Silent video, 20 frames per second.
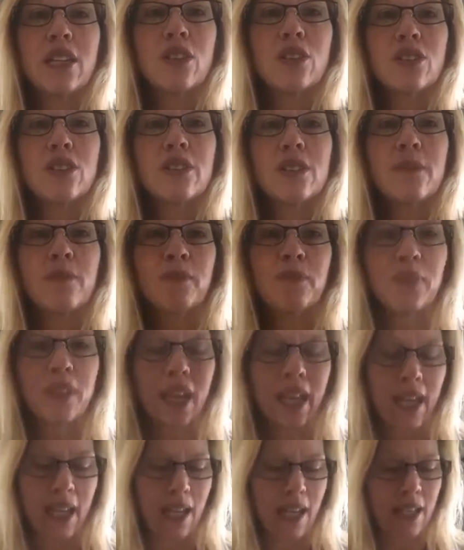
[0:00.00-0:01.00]
years
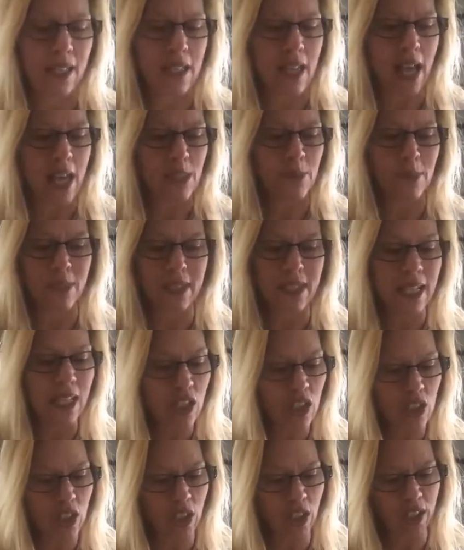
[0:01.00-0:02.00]
and has been
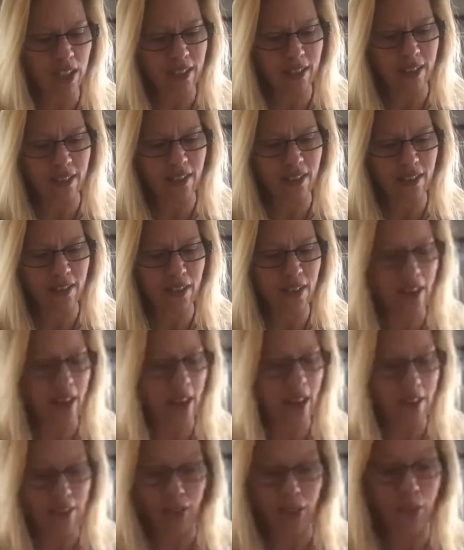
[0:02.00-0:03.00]
teaching
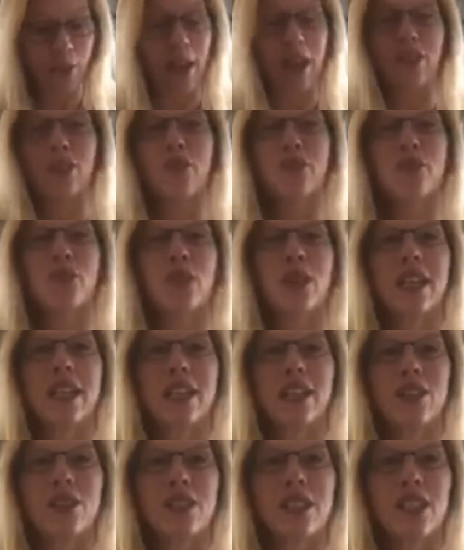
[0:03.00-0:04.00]
throughout the 40
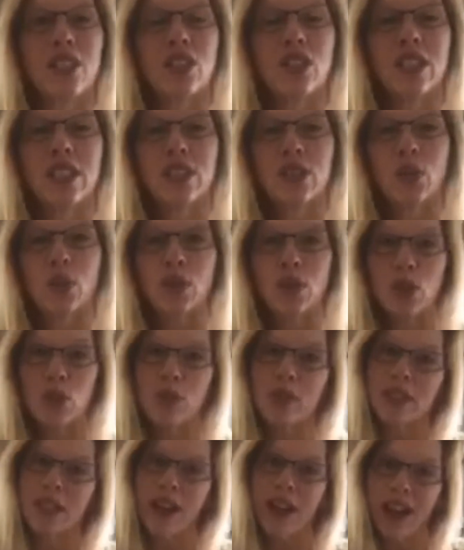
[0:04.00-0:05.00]
years, and she is going
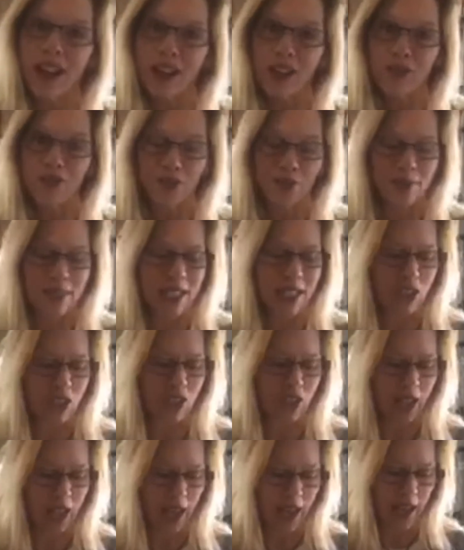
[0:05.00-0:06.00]
to retire from
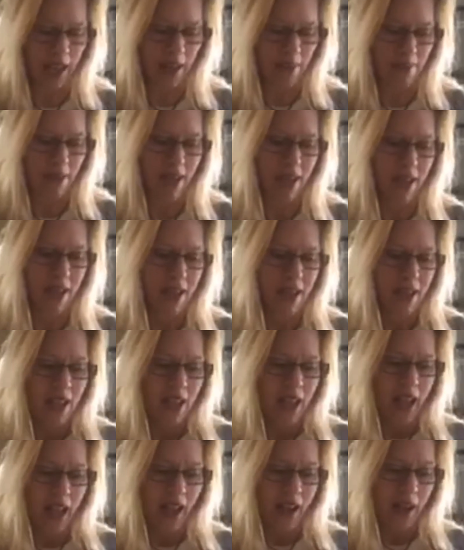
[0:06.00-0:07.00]
teaching. I am,
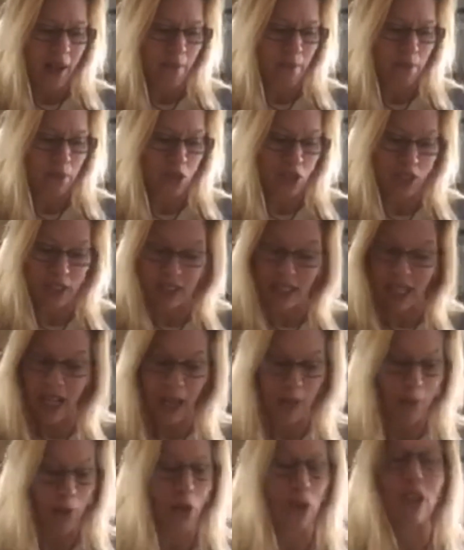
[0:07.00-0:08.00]
she said
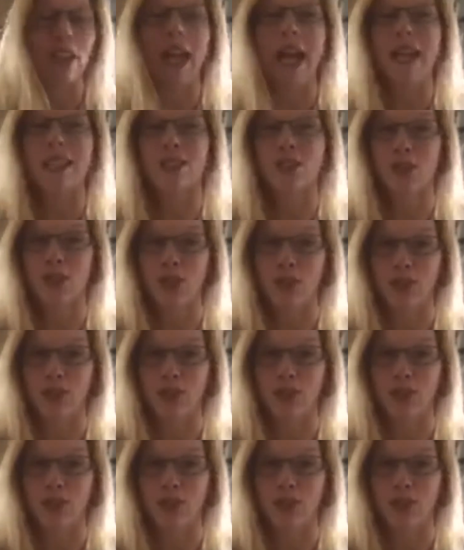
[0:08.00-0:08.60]
I am her last